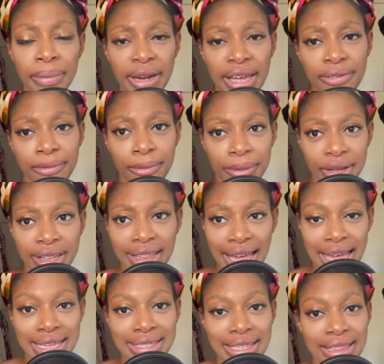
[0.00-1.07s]
I've
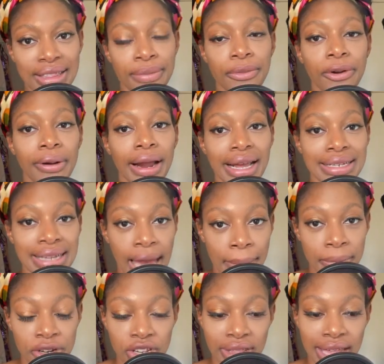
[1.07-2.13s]
realized that the more I tap
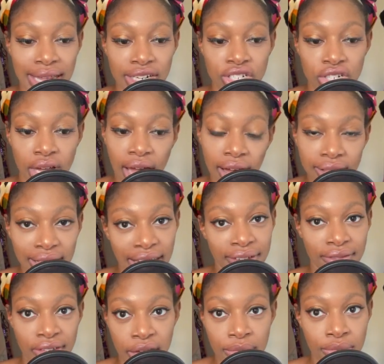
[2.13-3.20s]
into that childlike
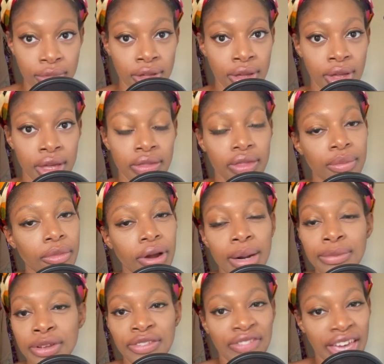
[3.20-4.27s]
vim, the more I'm
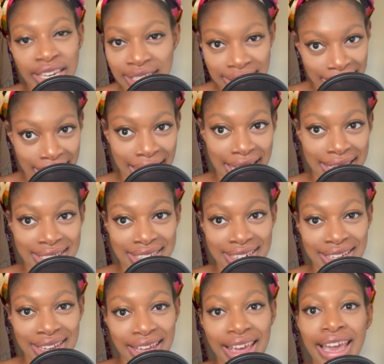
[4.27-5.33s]
infantilized.
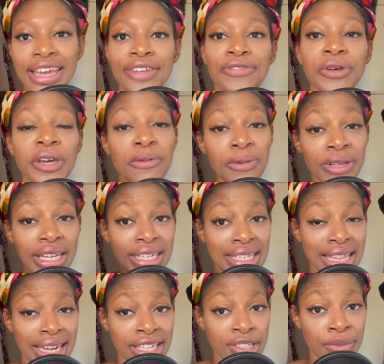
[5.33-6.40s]
And if you can relate to that
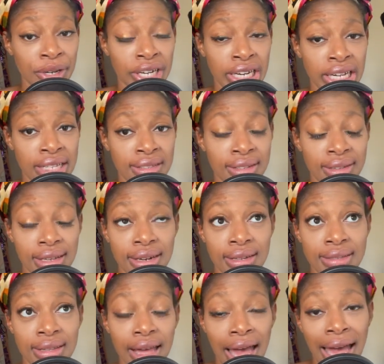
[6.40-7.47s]
experience, it is
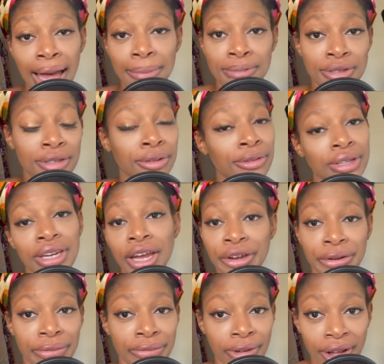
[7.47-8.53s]
absolutely not your
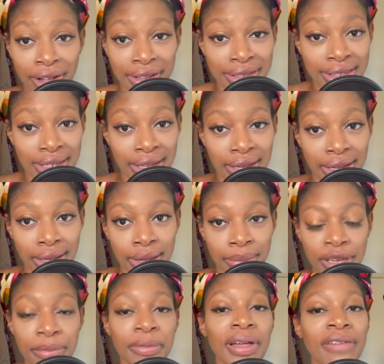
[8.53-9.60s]
fault.
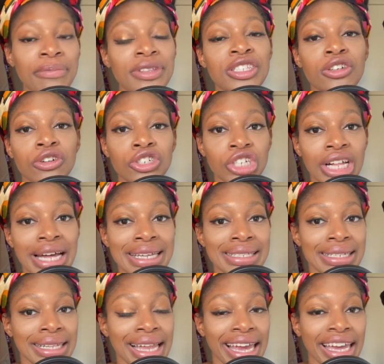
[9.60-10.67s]
People have been socialized to
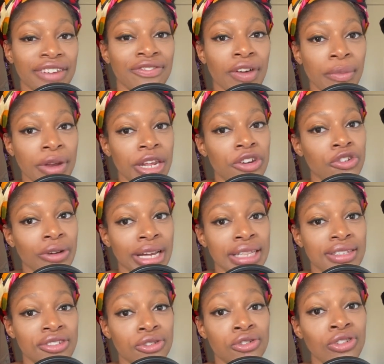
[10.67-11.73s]
liken feminine traits
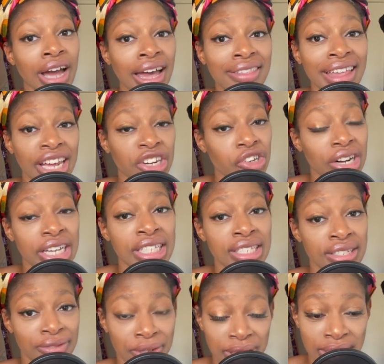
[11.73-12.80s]
to childlike traits
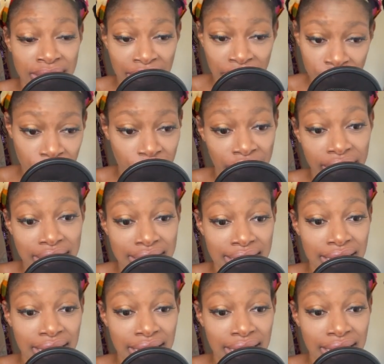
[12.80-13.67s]
for centuries.